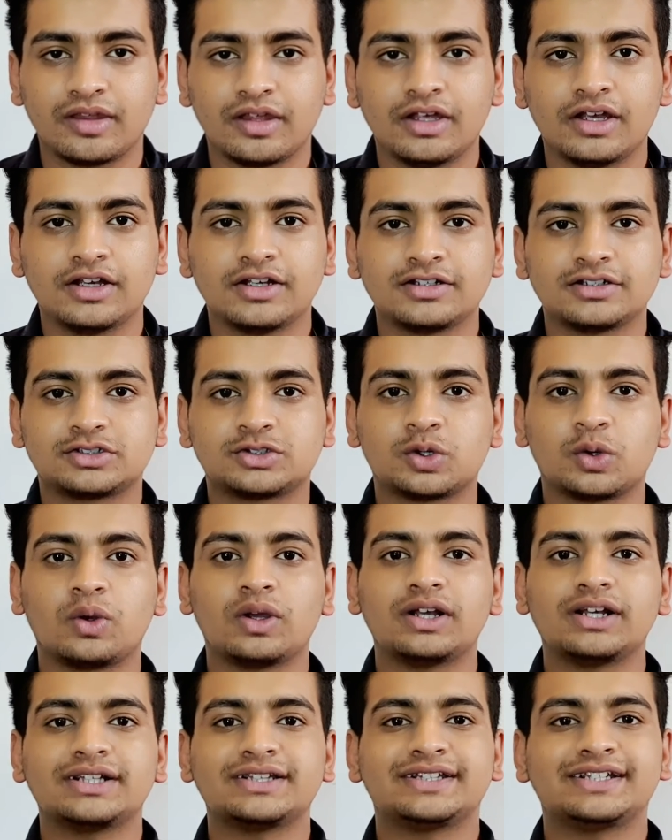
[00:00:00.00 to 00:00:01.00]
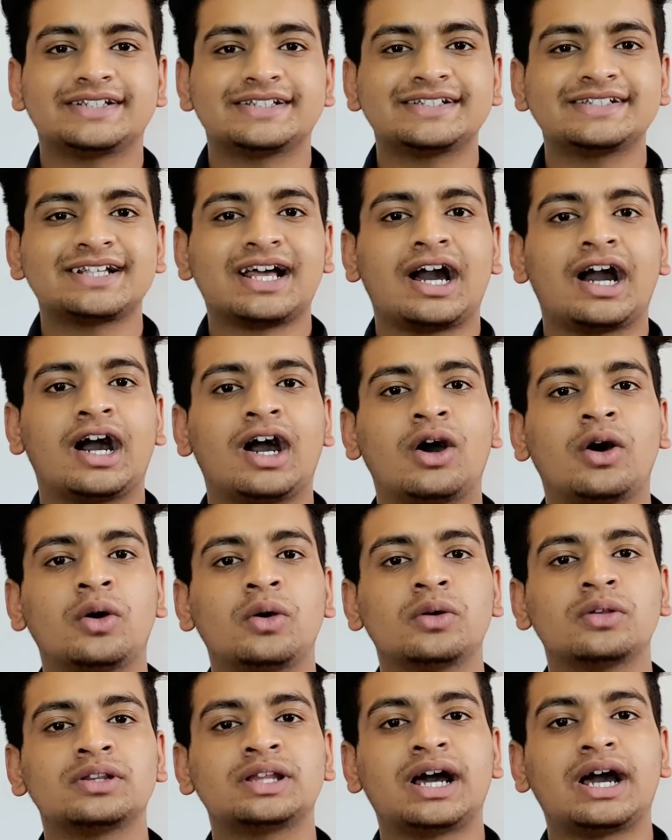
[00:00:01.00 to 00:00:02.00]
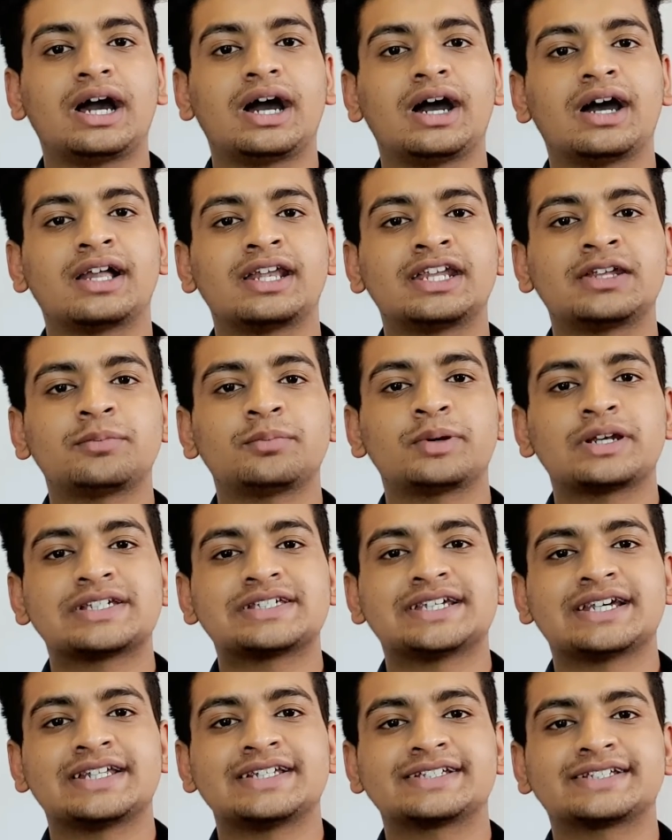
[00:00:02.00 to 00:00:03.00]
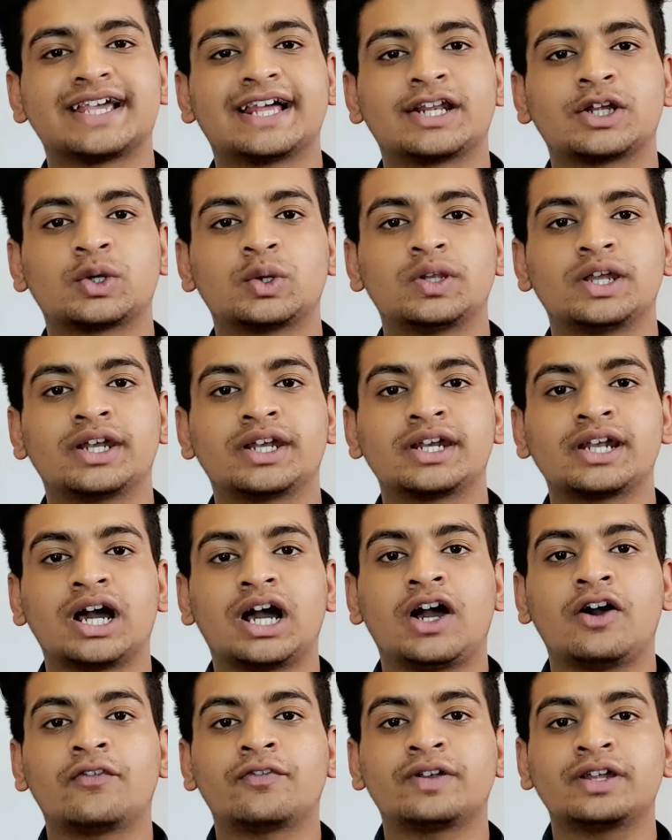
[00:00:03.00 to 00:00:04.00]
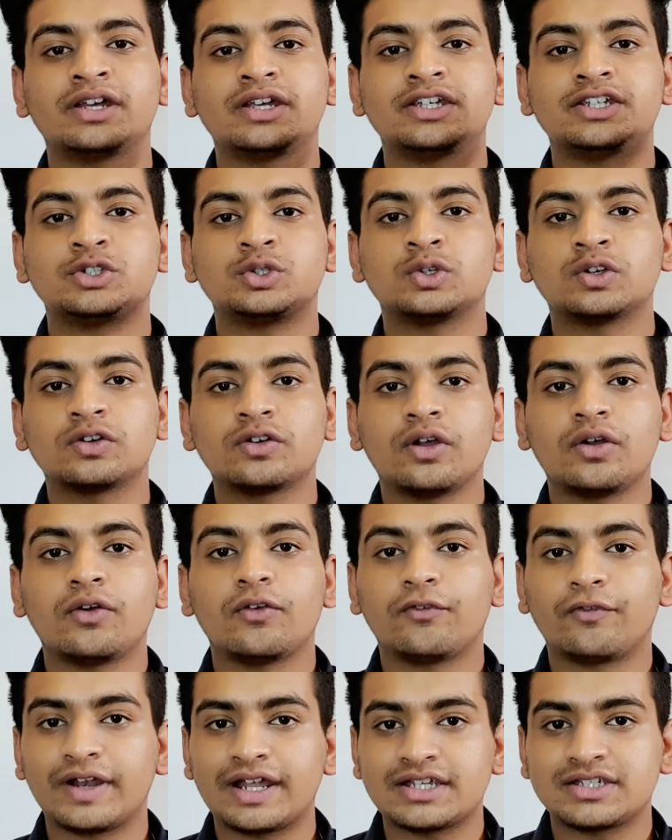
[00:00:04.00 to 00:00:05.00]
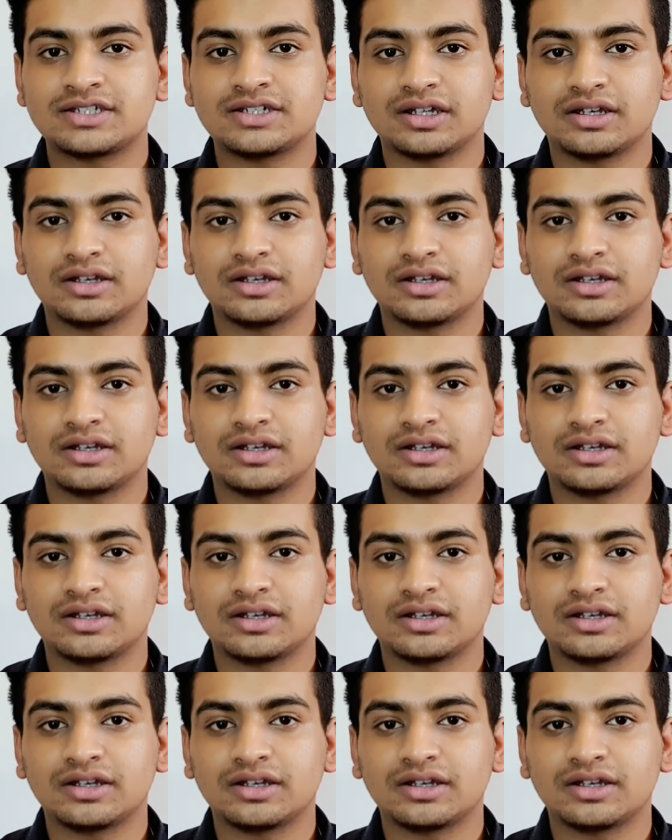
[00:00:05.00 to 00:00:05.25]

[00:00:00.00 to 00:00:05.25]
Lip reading: So this is how the earning per share is calculated after issuing fresh share.